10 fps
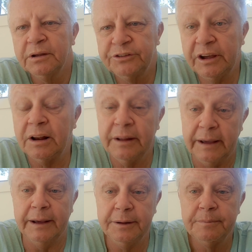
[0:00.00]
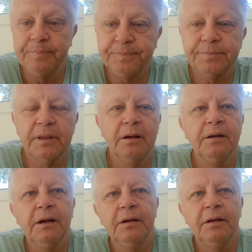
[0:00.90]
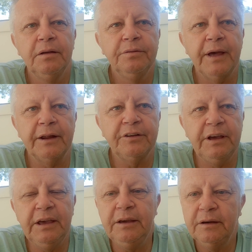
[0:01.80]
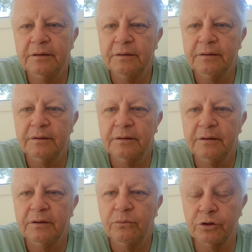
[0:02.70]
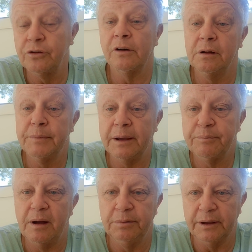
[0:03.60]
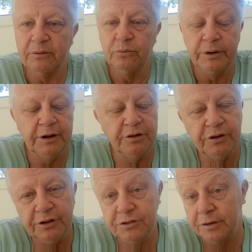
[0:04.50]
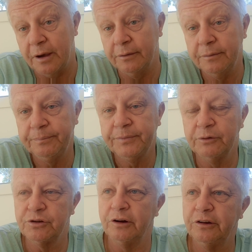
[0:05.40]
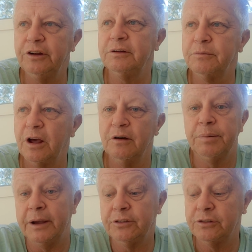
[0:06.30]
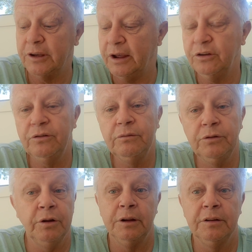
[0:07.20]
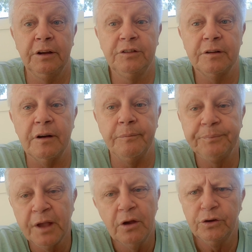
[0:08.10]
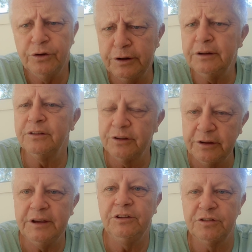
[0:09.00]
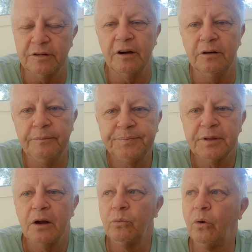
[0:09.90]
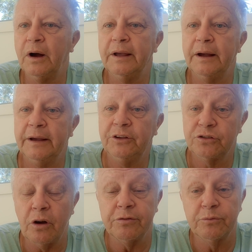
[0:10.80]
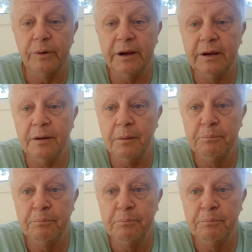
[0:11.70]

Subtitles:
declared that he was not going to make public. We didn't need to know. It was on a need-to-know basis, and you didn't need to know. You didn't need to know why a software